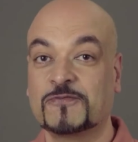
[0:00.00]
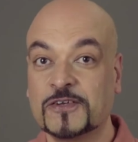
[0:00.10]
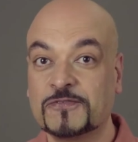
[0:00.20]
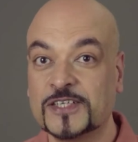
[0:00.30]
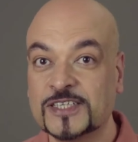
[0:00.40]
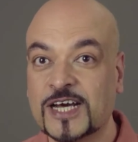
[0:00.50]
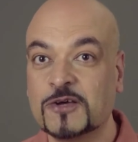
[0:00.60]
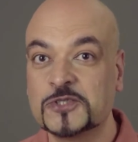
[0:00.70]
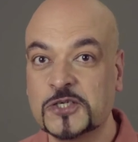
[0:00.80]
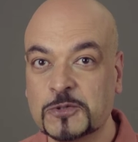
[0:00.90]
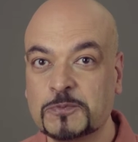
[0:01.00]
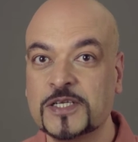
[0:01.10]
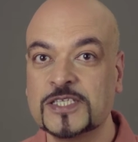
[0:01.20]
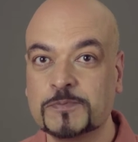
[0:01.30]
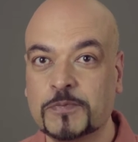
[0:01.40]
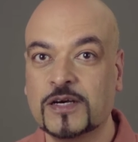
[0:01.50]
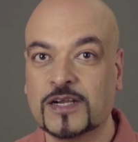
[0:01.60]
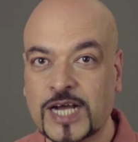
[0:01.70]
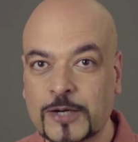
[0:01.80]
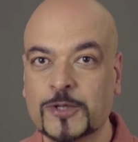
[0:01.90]
fifty thousand rupees
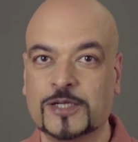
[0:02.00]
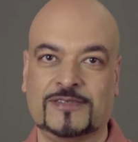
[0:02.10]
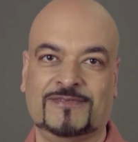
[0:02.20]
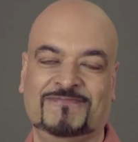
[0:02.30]
per hour.